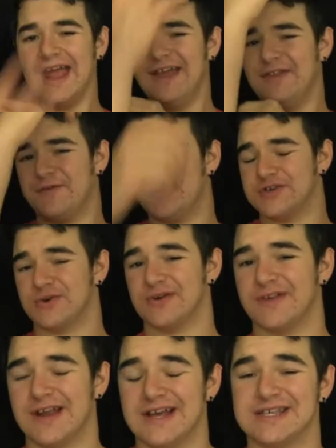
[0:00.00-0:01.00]
And the first story
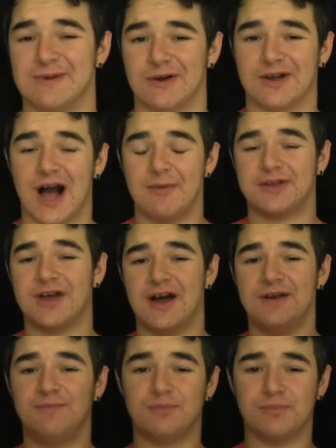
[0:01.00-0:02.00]
of the day is about Comic
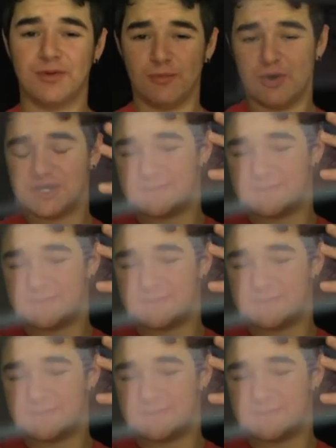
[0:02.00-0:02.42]
Con. More